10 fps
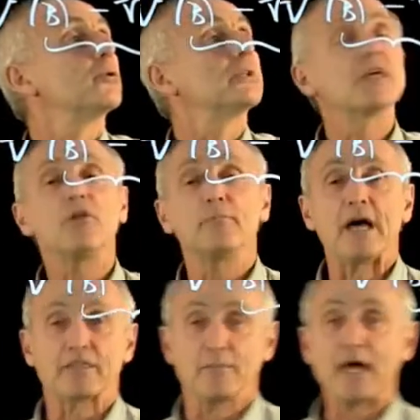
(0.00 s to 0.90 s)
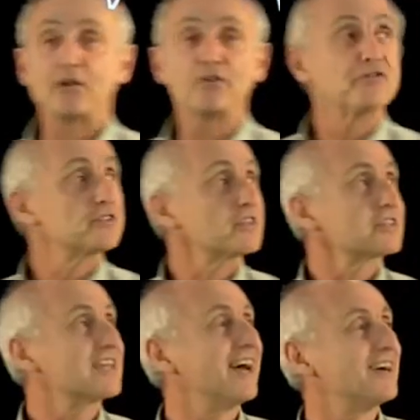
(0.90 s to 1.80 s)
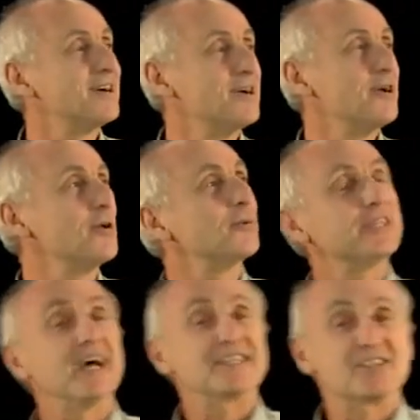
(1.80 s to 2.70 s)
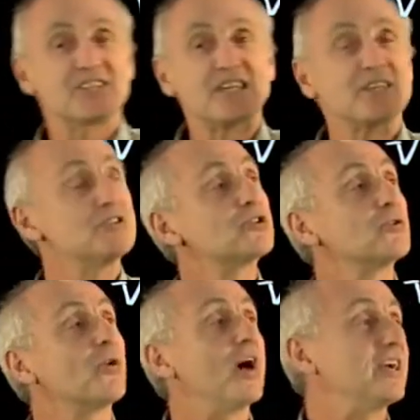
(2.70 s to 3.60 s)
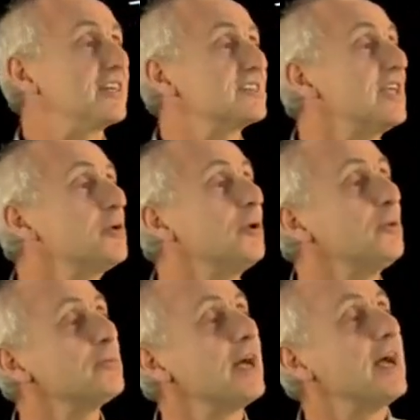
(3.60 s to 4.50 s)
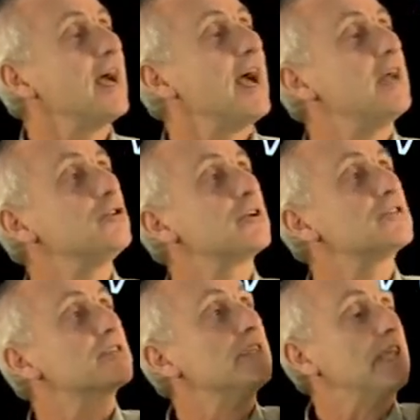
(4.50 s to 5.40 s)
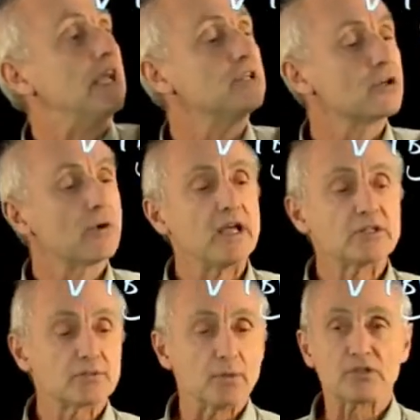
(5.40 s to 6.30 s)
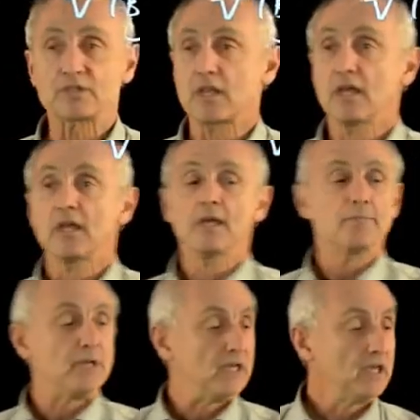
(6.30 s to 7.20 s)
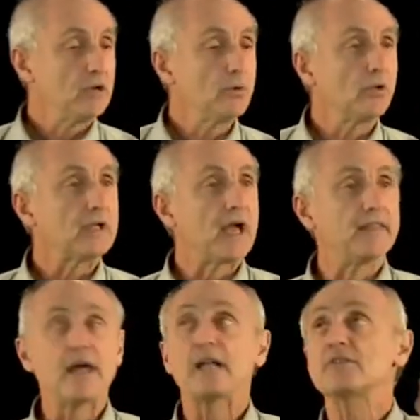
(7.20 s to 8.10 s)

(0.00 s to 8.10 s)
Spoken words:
do a little mathematical physics. We'd like to set these two quantities equal, and you can see the integrands must be equal, and